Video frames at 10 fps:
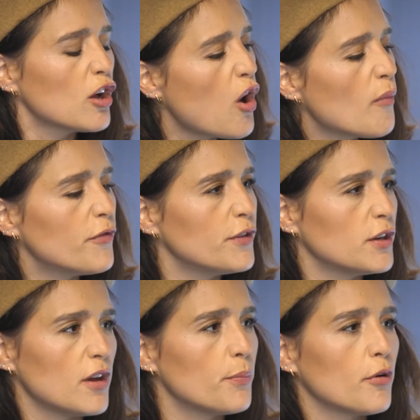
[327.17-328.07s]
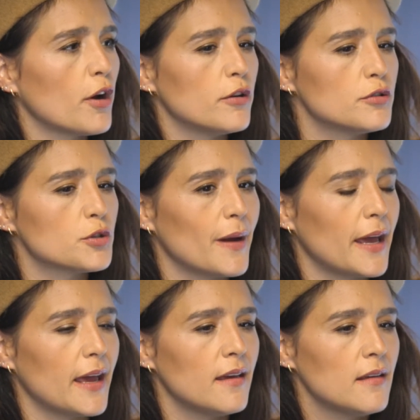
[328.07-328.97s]
confident approach,
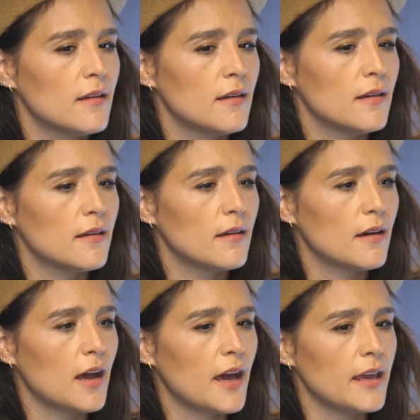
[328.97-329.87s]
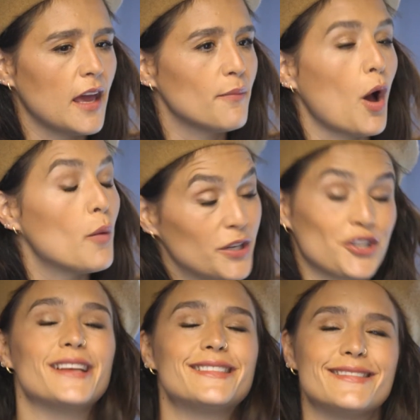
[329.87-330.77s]
where I
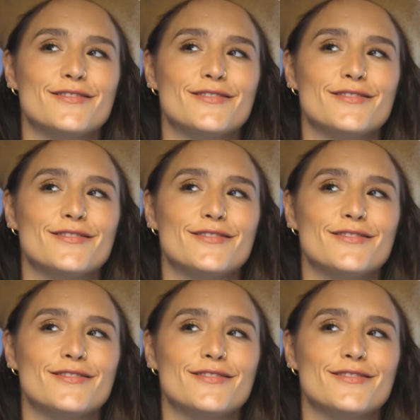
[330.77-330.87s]
wish I'd